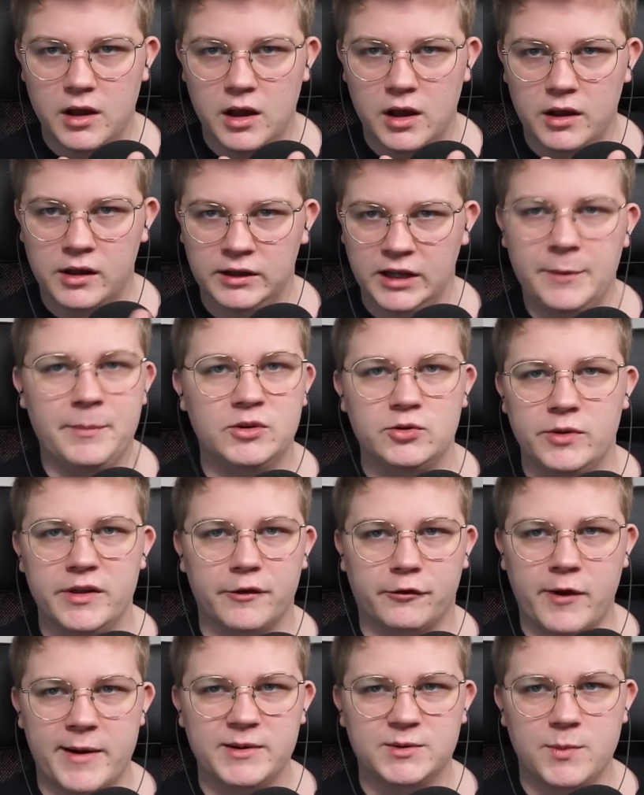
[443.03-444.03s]
click between the
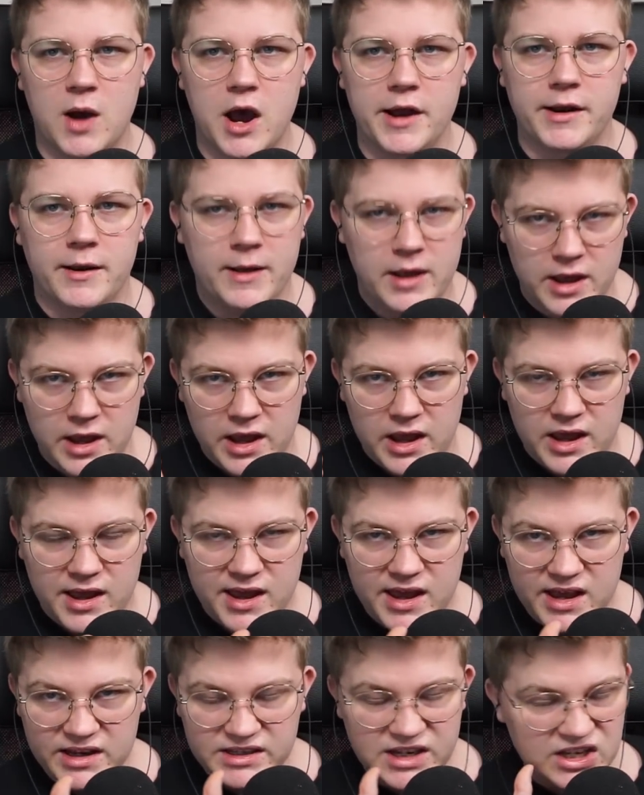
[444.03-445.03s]
frames mod
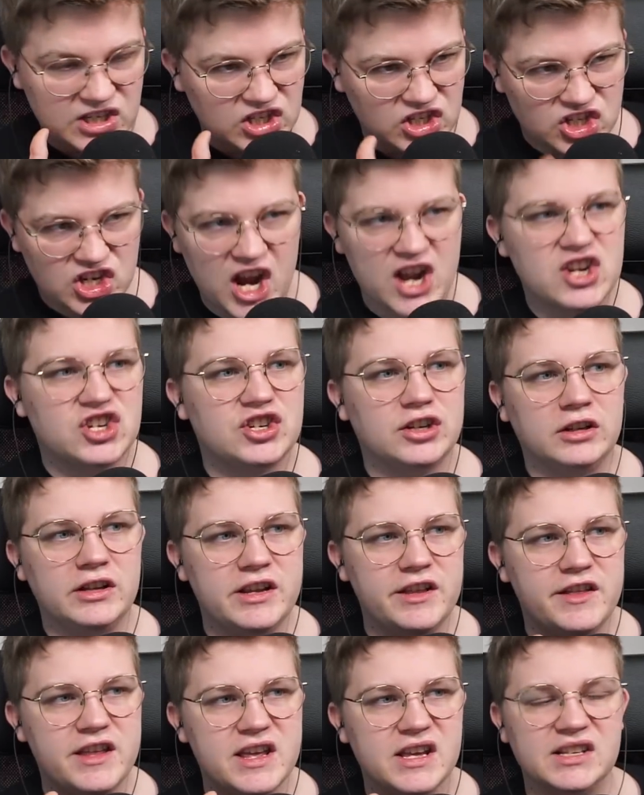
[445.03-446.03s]
is essentially
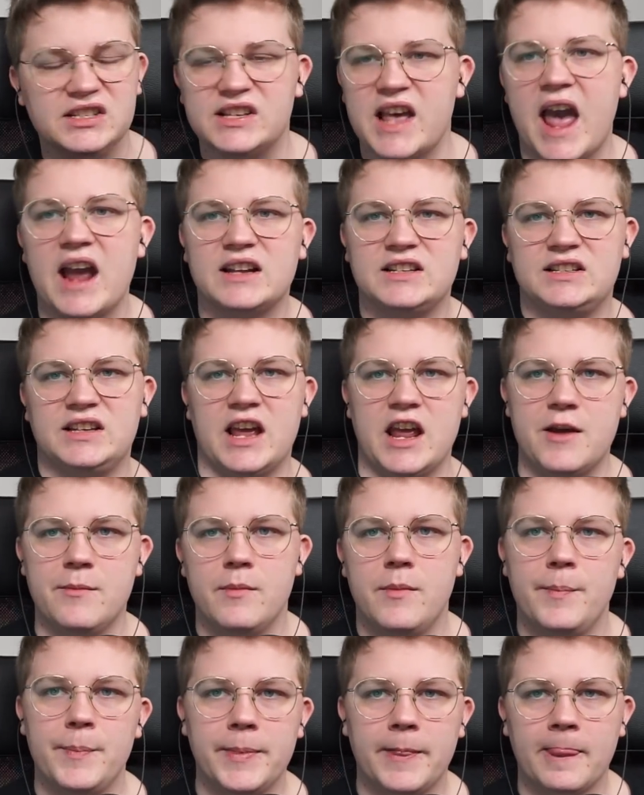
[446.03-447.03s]
the exact
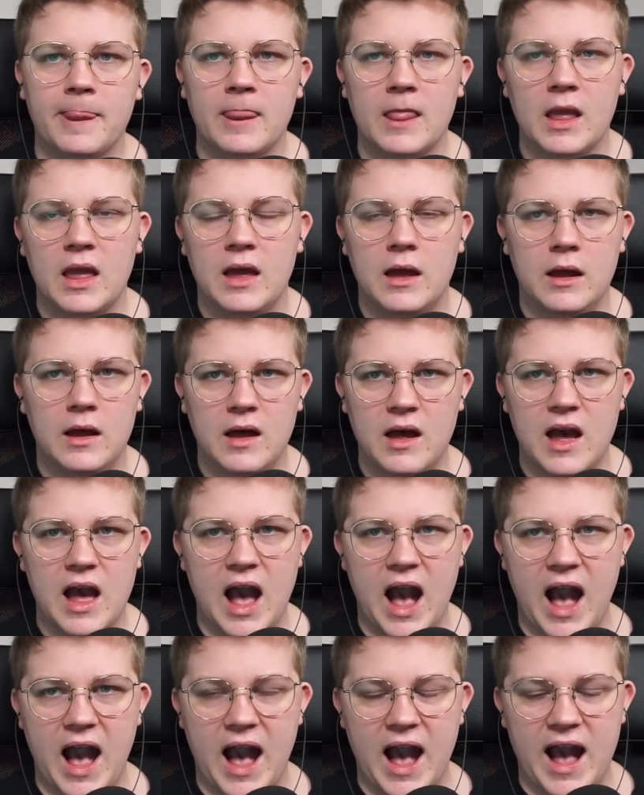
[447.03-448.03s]
same
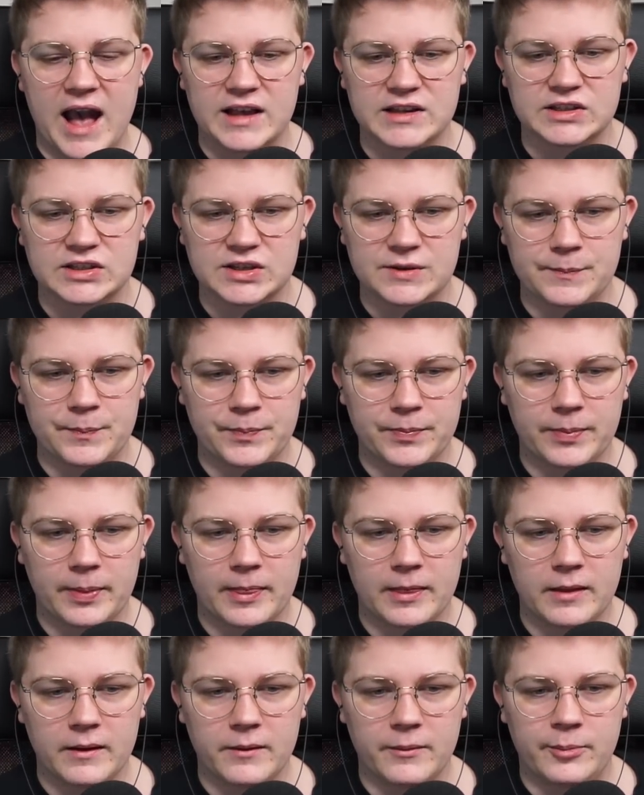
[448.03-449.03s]
as
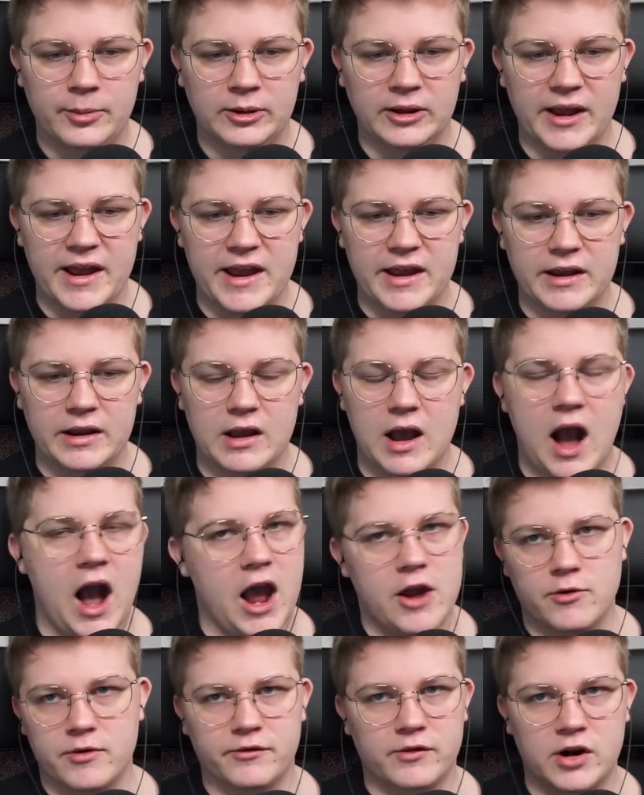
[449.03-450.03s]
playing
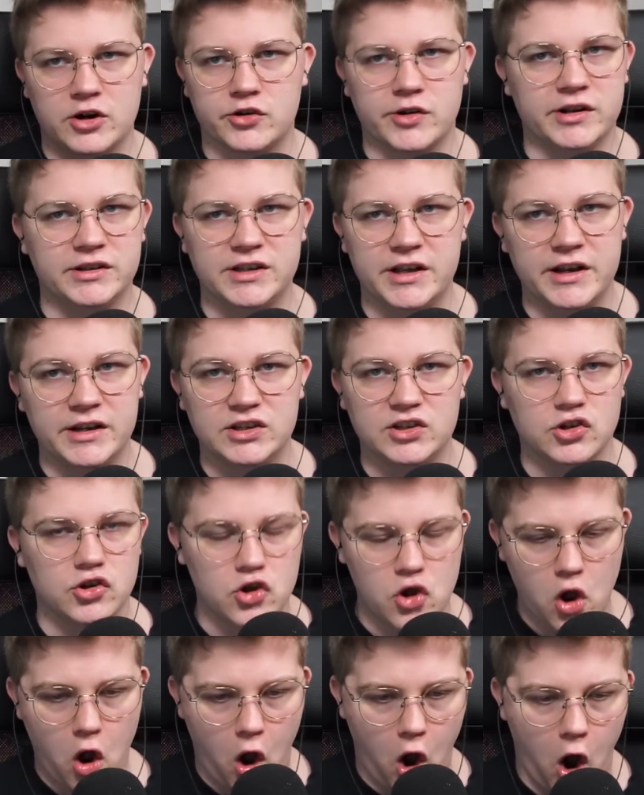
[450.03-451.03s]
higher refresh rates. It is
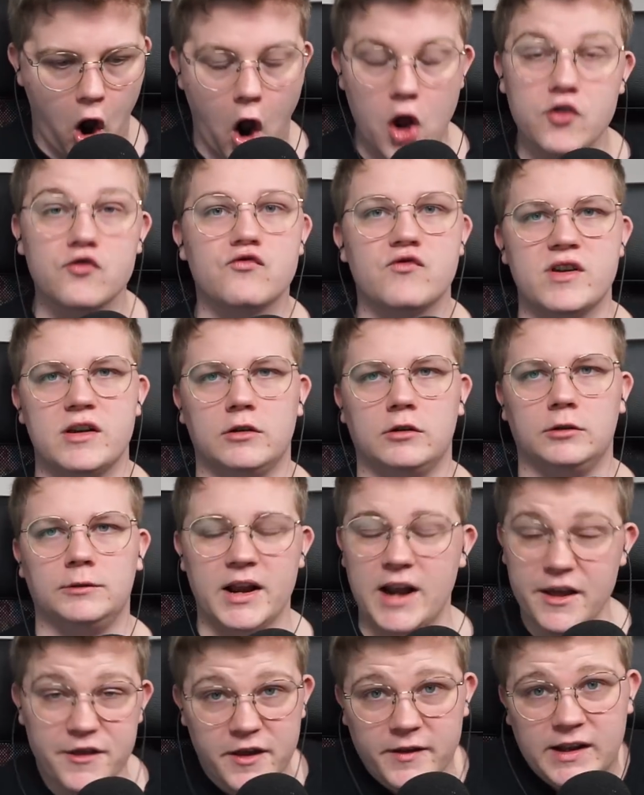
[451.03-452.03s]
unreal.
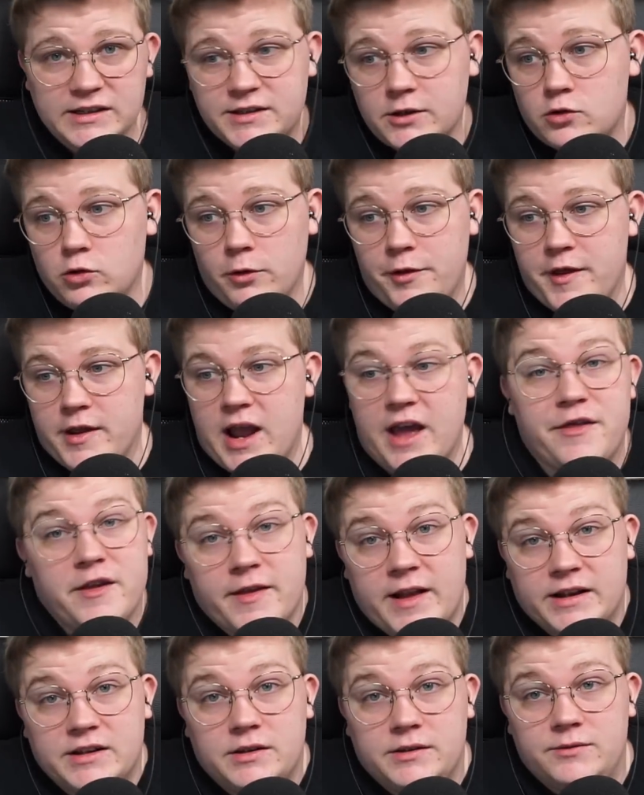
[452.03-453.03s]
And I think that's the cool thing. I think
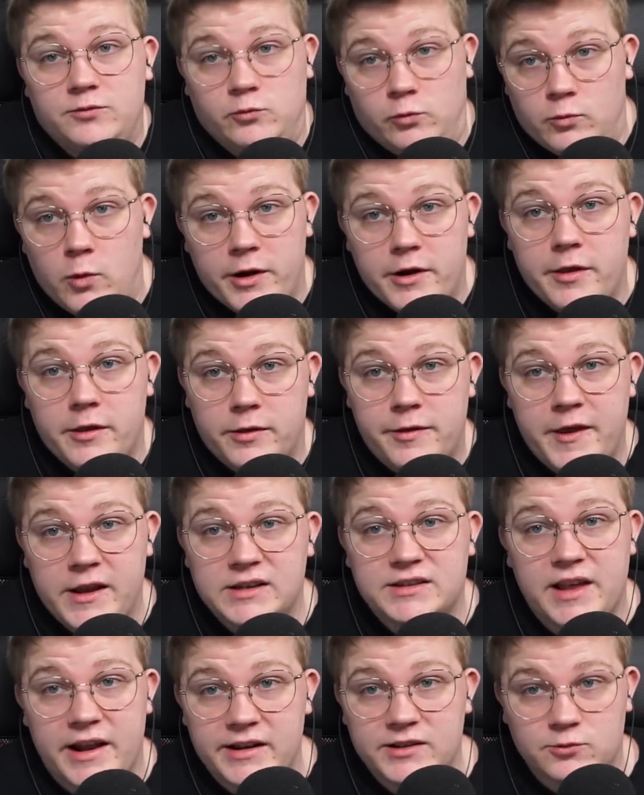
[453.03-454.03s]
that is one of the things
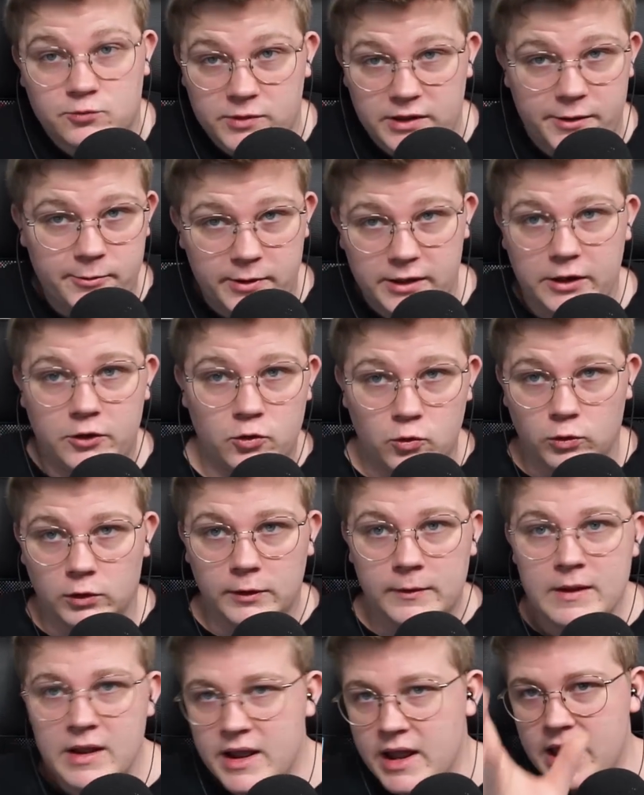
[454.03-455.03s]
that is really, really
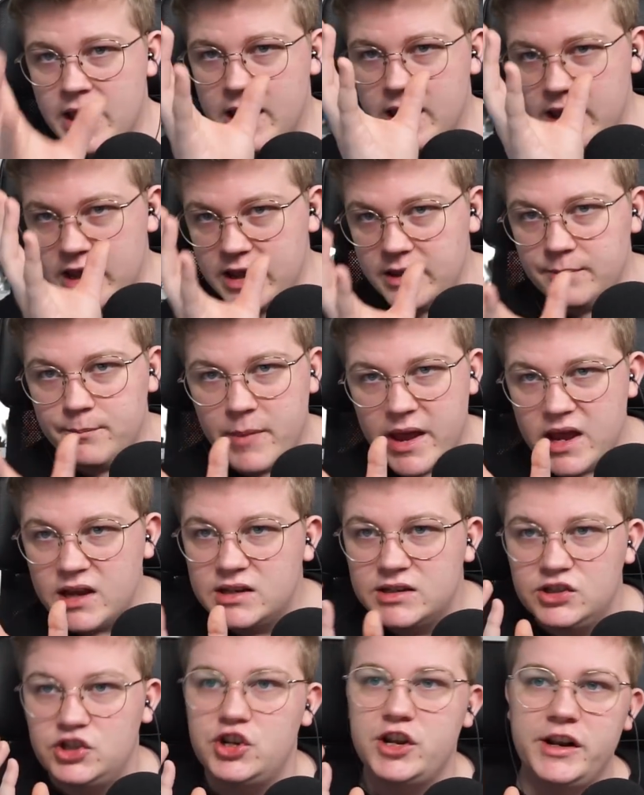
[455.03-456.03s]
cool. It makes
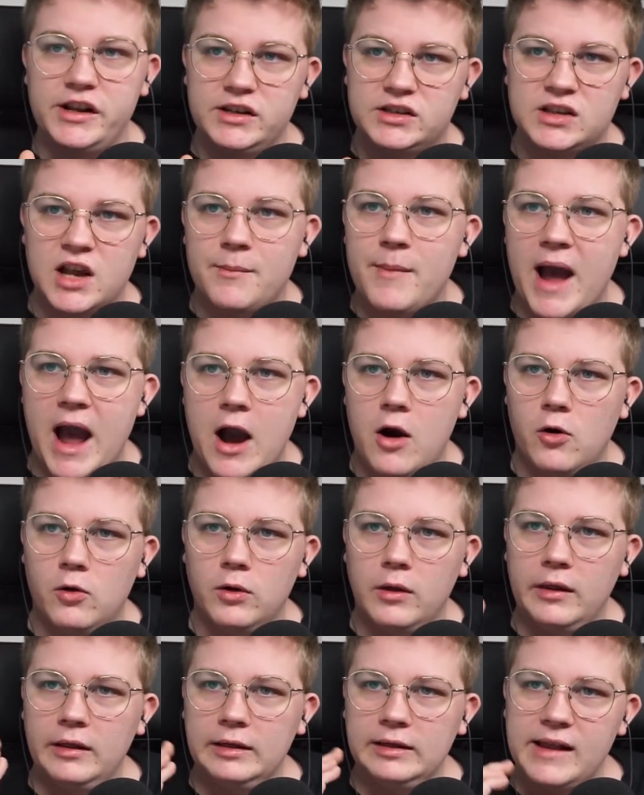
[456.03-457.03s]
GD
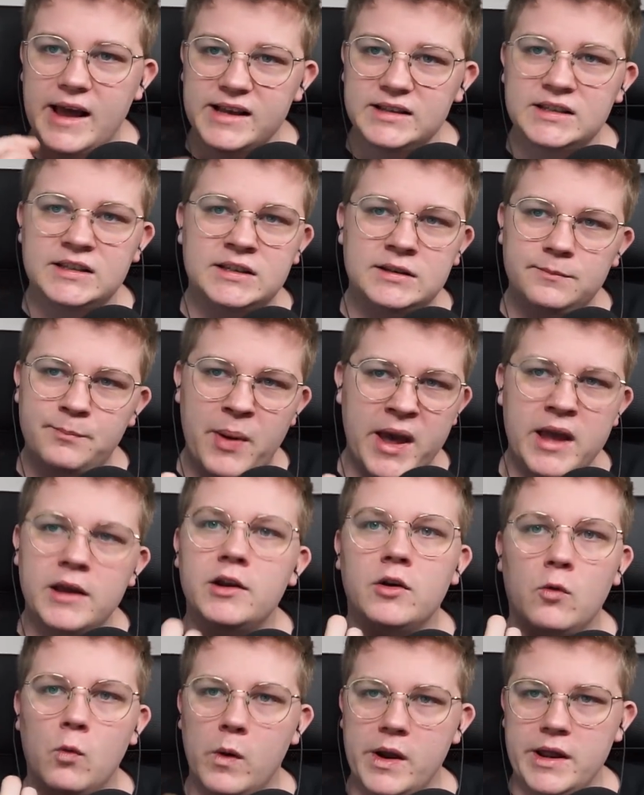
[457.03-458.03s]
somehow less pay
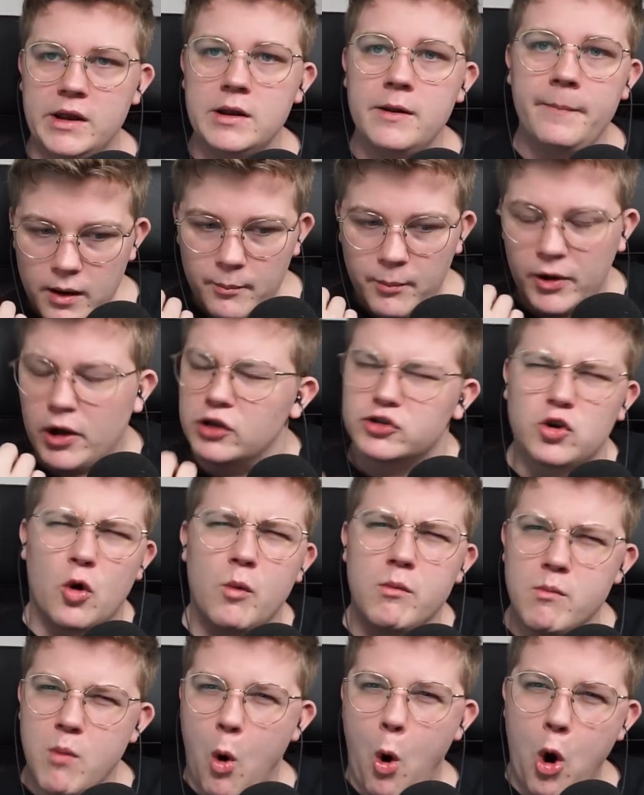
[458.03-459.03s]
to win, but also
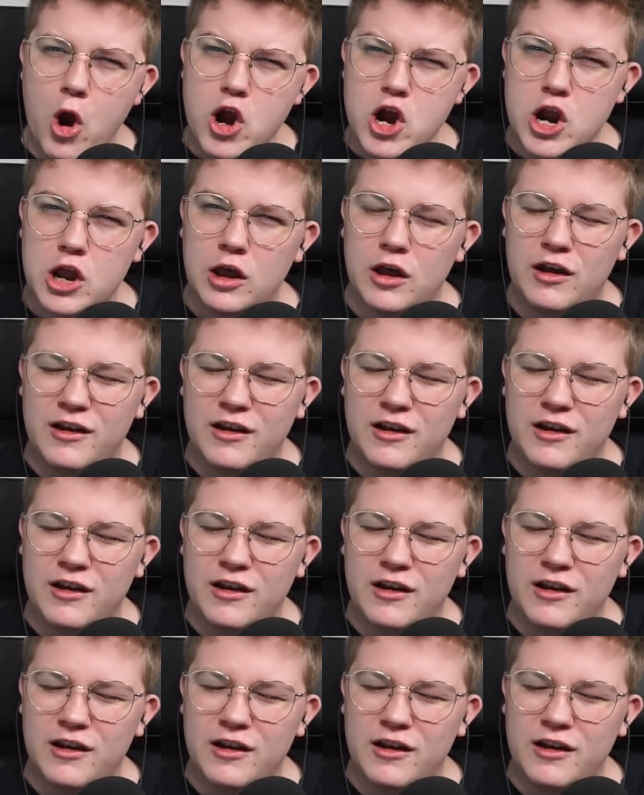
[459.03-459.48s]
more.